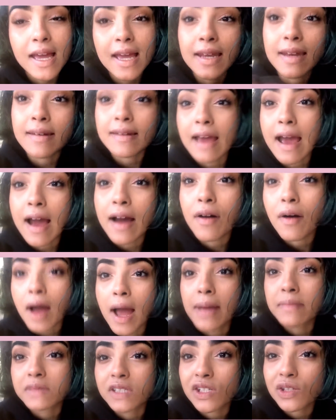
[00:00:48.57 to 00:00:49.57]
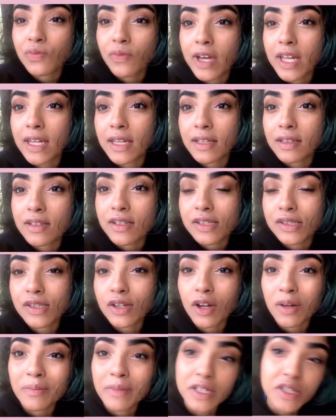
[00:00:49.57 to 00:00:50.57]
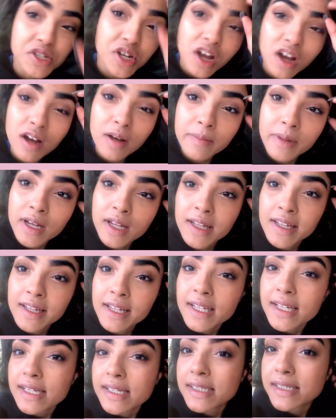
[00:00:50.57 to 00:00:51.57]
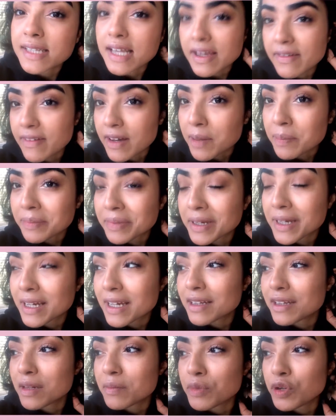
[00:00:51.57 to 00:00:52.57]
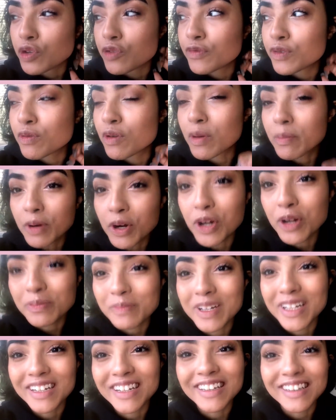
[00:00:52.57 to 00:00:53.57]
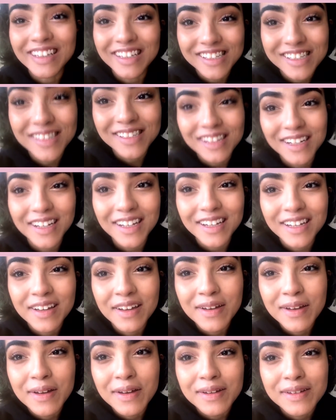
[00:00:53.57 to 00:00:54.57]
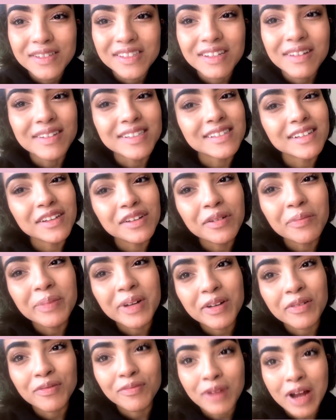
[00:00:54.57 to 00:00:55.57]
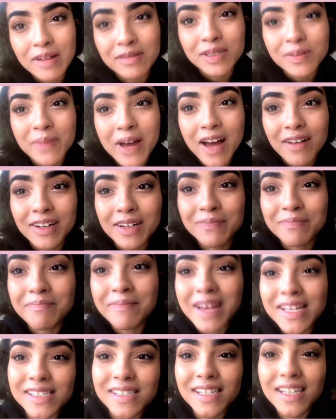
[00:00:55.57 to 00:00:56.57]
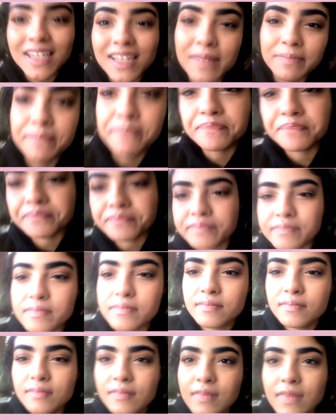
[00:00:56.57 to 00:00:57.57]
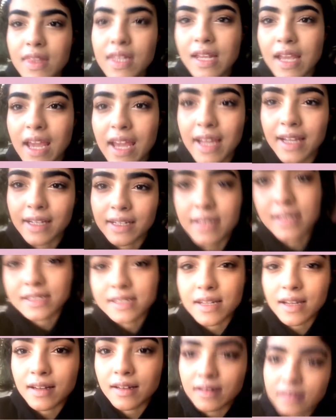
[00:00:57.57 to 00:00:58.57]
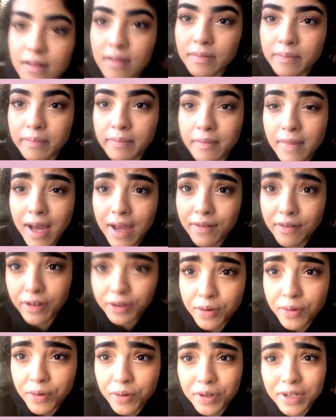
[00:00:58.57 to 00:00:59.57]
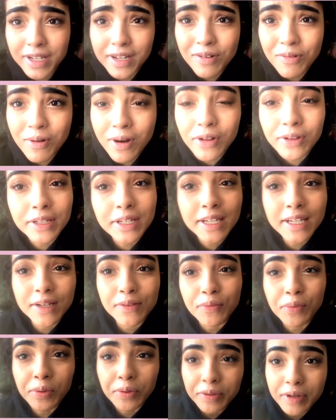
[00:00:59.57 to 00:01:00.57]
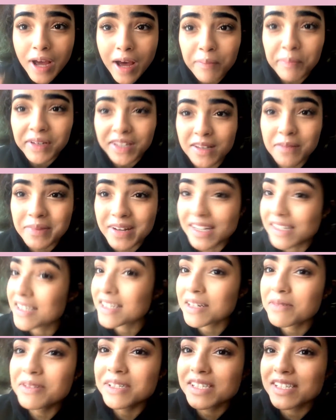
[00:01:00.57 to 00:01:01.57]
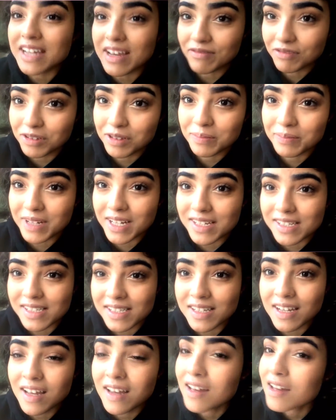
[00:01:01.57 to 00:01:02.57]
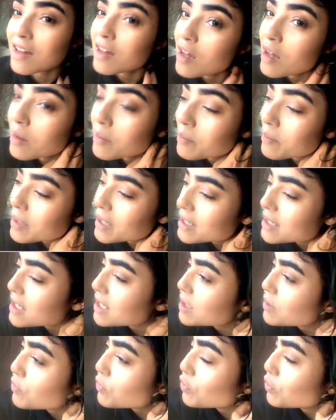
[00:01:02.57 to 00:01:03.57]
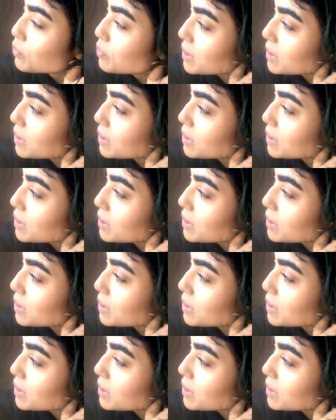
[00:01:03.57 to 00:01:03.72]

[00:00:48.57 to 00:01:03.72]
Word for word: and now I'm just waiting to start my job save up, and then move to apartment in this city. So it's a little bit roundabout and messy, and uh, my recording quality will not be the best. It was never the best, but it will